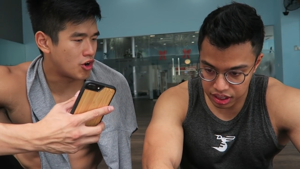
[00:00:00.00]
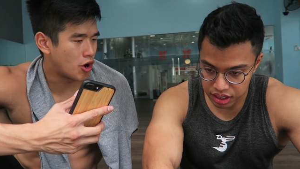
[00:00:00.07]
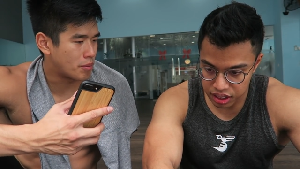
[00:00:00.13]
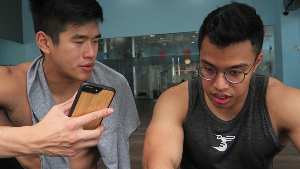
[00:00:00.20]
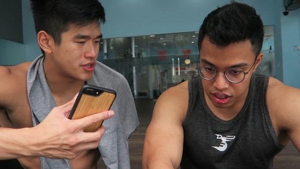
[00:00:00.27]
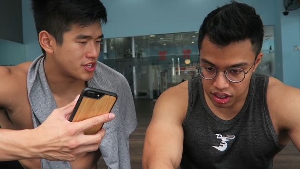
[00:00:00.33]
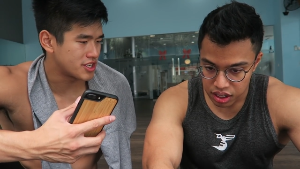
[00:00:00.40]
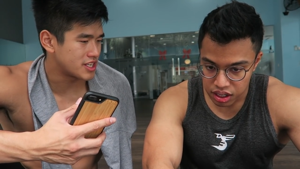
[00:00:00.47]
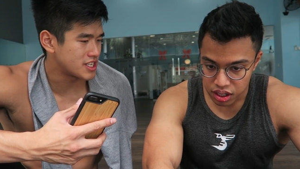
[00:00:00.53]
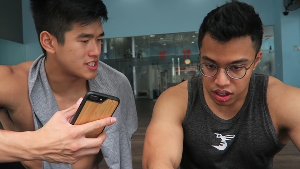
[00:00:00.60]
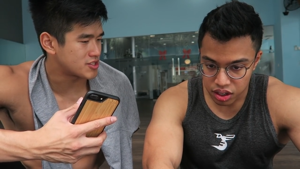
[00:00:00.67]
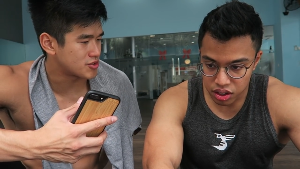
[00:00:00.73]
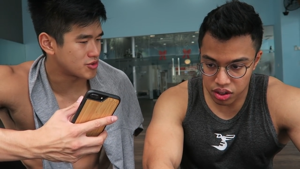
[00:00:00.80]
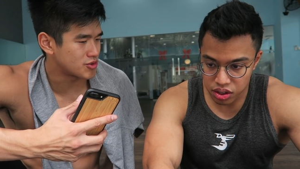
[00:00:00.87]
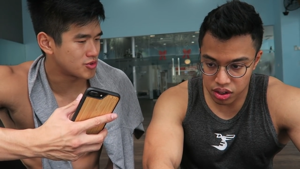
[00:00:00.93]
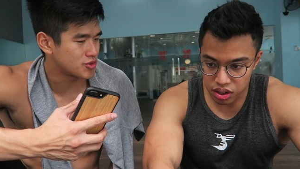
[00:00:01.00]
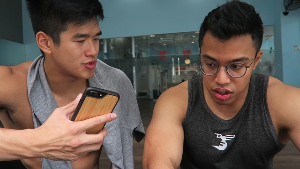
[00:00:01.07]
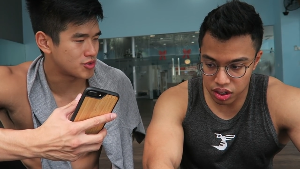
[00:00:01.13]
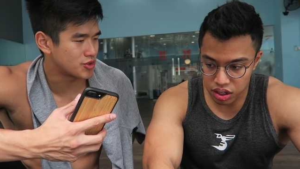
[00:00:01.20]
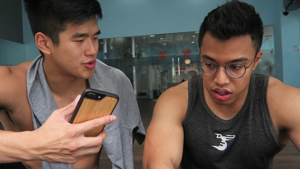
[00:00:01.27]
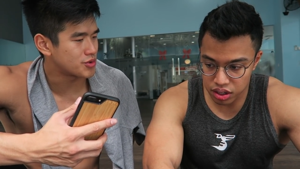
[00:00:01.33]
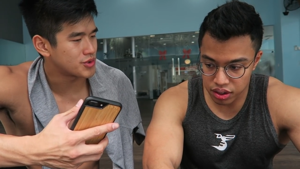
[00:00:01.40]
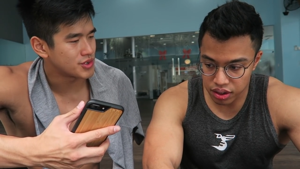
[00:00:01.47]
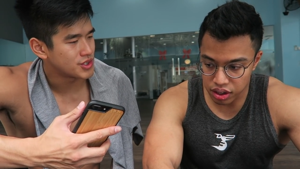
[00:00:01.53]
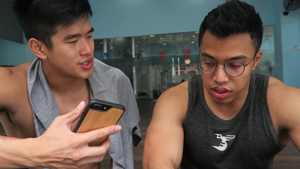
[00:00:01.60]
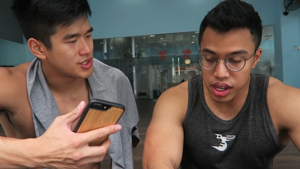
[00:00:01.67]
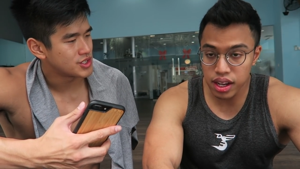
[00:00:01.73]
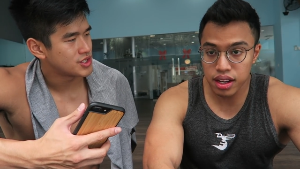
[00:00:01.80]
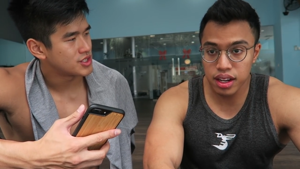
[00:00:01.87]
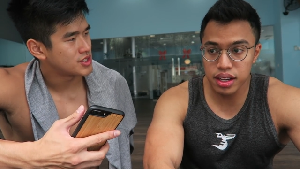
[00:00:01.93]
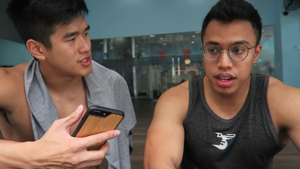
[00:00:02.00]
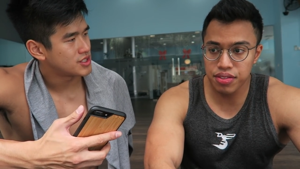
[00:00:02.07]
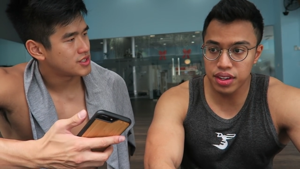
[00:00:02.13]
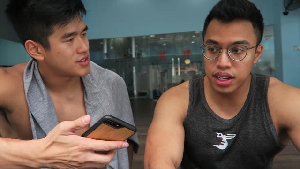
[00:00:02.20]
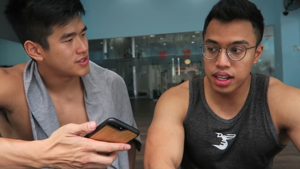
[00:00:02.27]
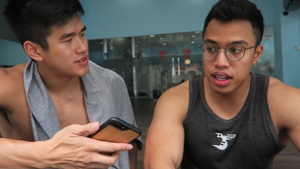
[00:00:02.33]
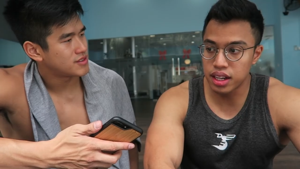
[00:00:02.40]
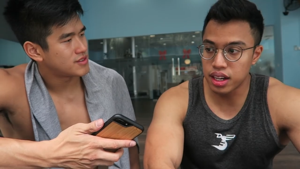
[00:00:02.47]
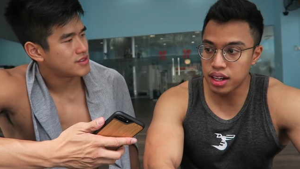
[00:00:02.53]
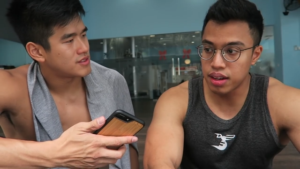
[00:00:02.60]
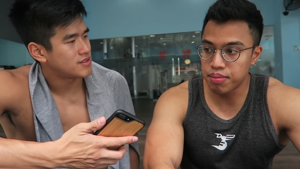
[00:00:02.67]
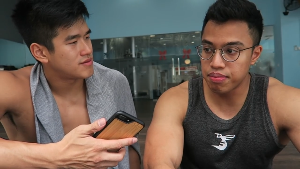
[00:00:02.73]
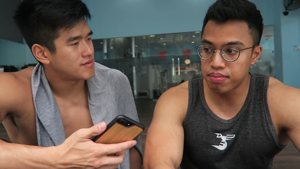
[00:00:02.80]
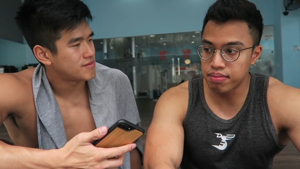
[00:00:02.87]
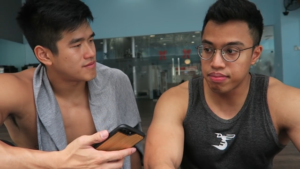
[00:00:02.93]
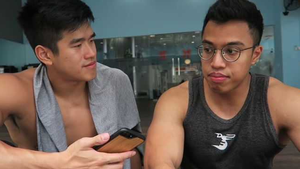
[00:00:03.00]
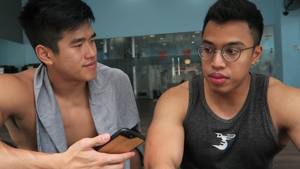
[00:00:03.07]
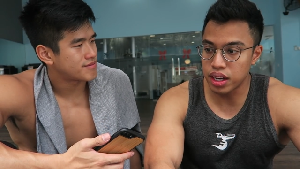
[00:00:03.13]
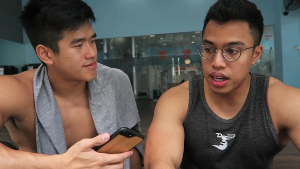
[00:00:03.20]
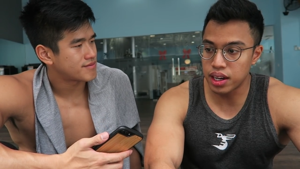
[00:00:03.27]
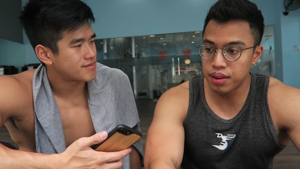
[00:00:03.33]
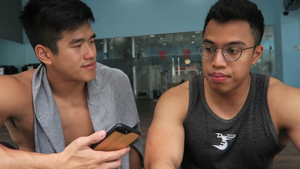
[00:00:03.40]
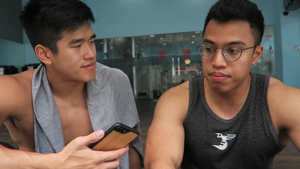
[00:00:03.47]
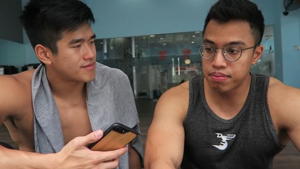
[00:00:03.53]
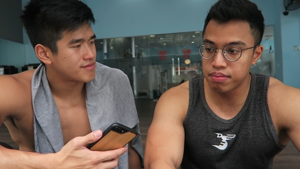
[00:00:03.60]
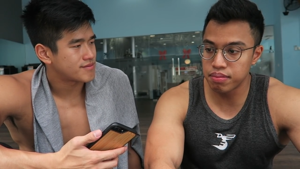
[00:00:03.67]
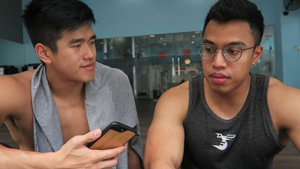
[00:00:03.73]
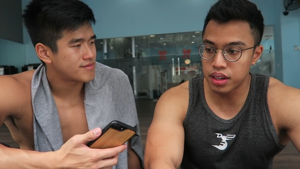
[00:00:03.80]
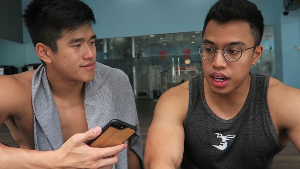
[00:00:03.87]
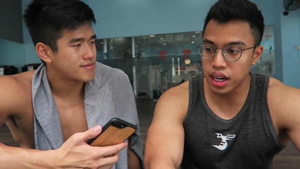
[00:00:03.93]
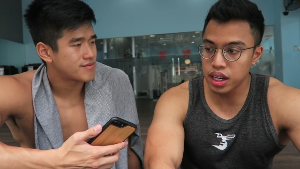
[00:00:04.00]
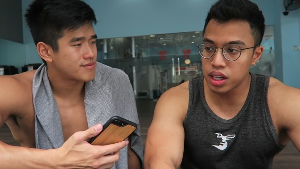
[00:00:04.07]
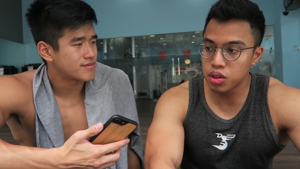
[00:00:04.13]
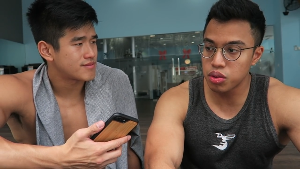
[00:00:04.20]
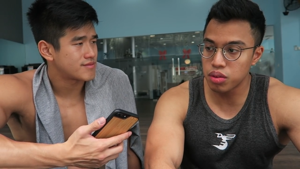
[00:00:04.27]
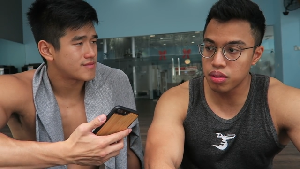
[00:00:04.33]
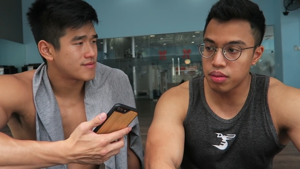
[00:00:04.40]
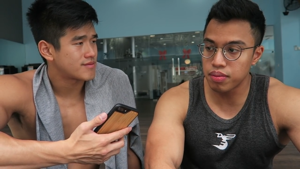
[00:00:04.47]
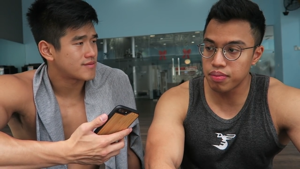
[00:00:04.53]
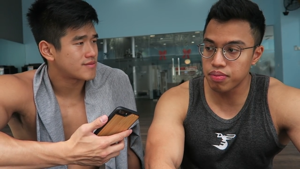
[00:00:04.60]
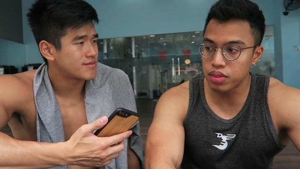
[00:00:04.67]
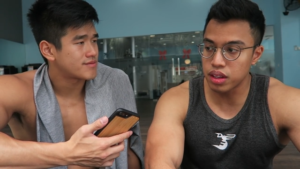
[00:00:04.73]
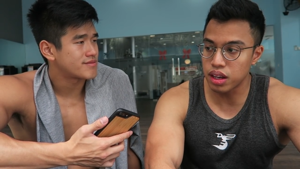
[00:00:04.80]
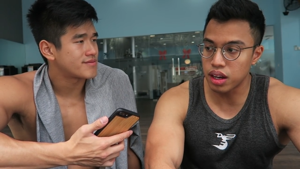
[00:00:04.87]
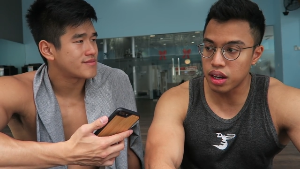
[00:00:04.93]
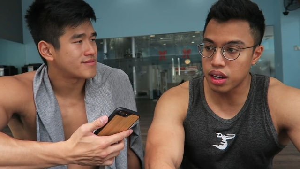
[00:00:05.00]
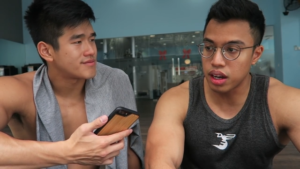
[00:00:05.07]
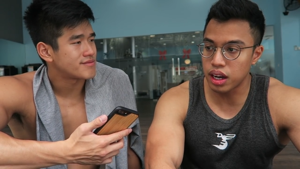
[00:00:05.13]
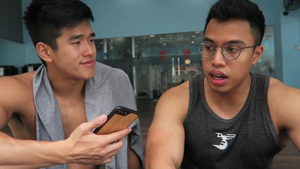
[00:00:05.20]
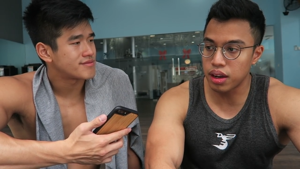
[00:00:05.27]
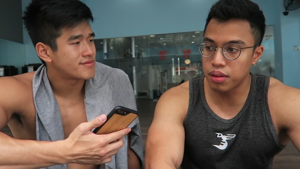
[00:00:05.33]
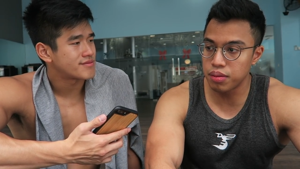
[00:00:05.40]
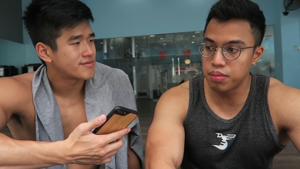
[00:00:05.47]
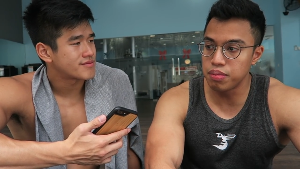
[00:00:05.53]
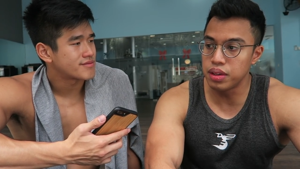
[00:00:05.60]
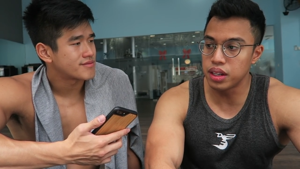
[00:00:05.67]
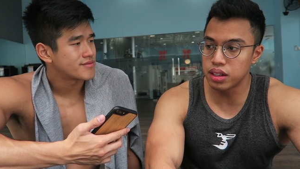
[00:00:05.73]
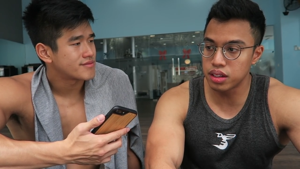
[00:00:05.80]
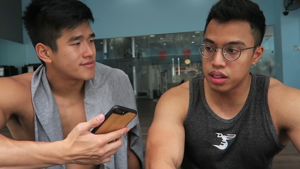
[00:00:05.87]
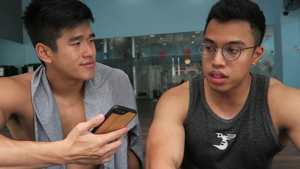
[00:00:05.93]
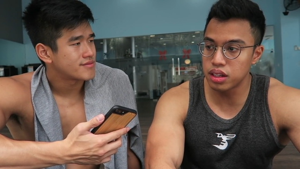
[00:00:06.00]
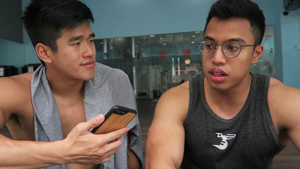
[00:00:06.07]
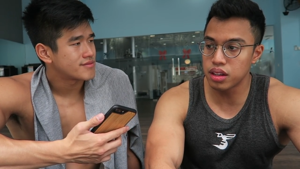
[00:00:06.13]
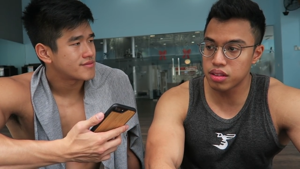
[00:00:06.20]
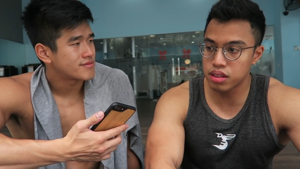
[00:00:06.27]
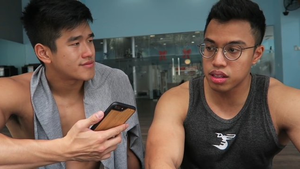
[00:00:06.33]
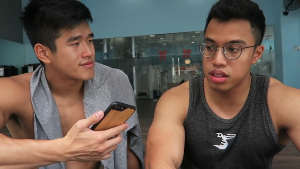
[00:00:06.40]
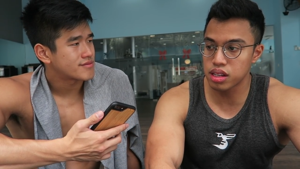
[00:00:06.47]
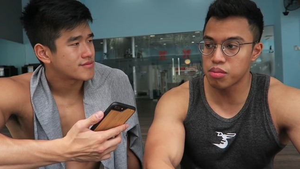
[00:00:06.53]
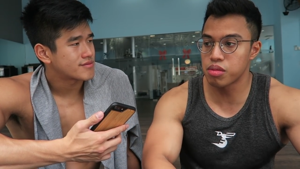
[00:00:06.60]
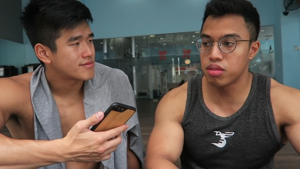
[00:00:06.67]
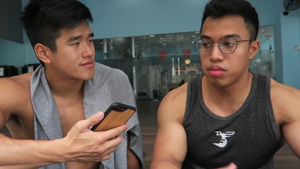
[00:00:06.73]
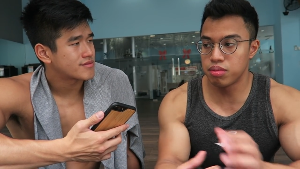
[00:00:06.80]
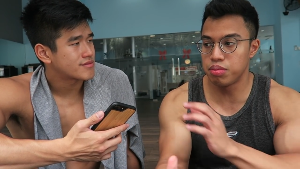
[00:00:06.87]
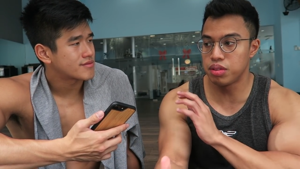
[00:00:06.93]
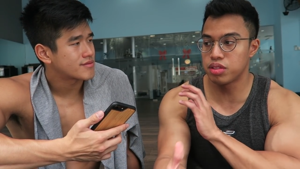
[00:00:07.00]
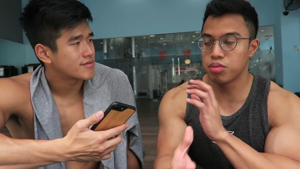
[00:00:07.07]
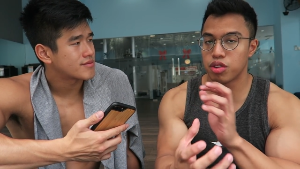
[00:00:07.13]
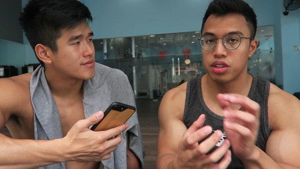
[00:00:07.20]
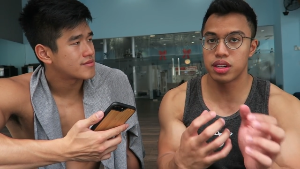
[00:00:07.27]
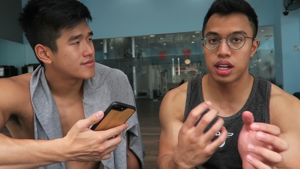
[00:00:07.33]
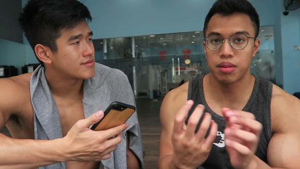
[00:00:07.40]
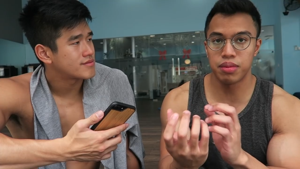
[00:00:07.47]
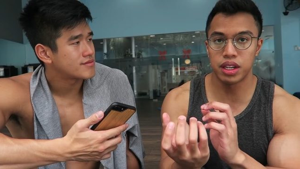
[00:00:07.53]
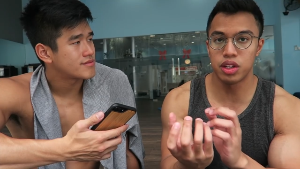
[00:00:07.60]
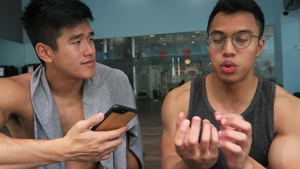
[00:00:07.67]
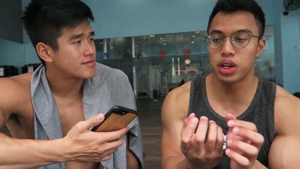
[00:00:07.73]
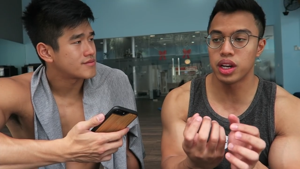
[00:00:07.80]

Speaker 1: uh, opportunities to, to you?
Speaker 2: Oh yeah, yeah, definitely. Um, I'm right now. I've been some of the business models that I've